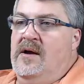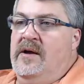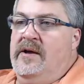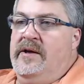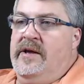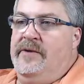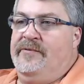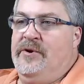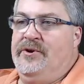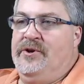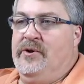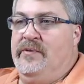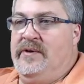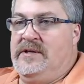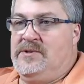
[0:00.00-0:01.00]
If you
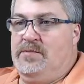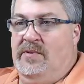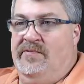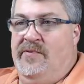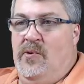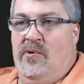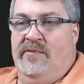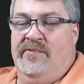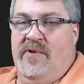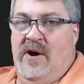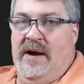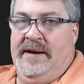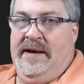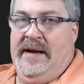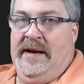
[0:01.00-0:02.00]
do this before
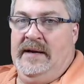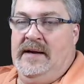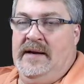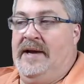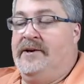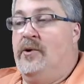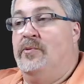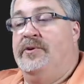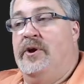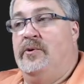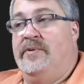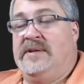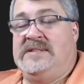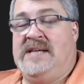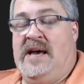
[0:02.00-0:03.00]
Friday, I don't know
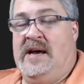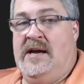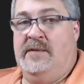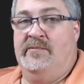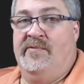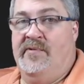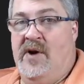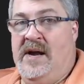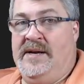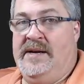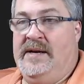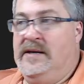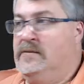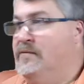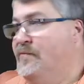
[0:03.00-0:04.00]
the time
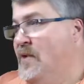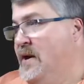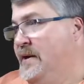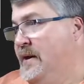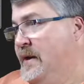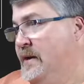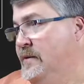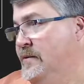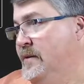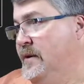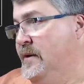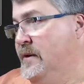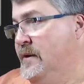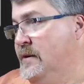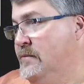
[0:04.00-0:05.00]
Friday
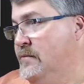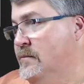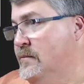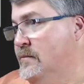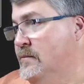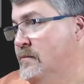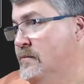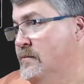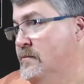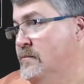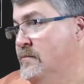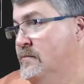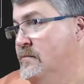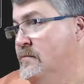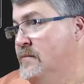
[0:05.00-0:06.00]
the
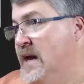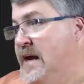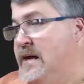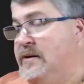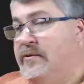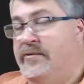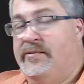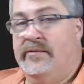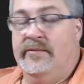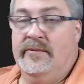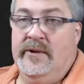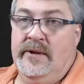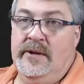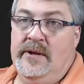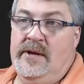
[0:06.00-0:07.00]
8th.
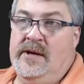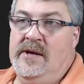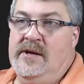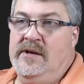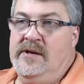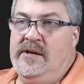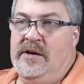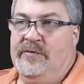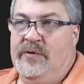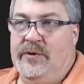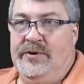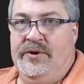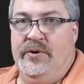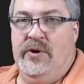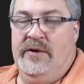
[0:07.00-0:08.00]
If
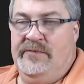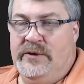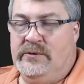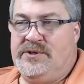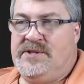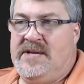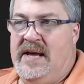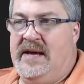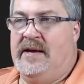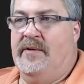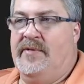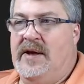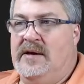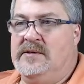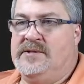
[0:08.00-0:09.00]
you stake
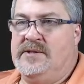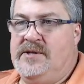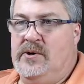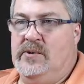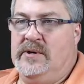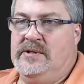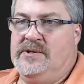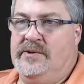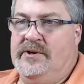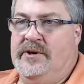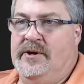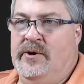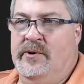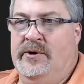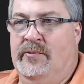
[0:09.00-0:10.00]
1,000 tokens on a
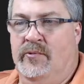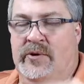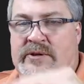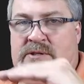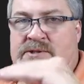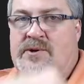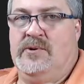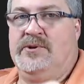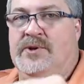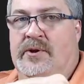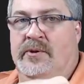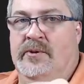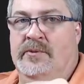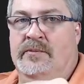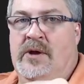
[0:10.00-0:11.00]
node and run a search node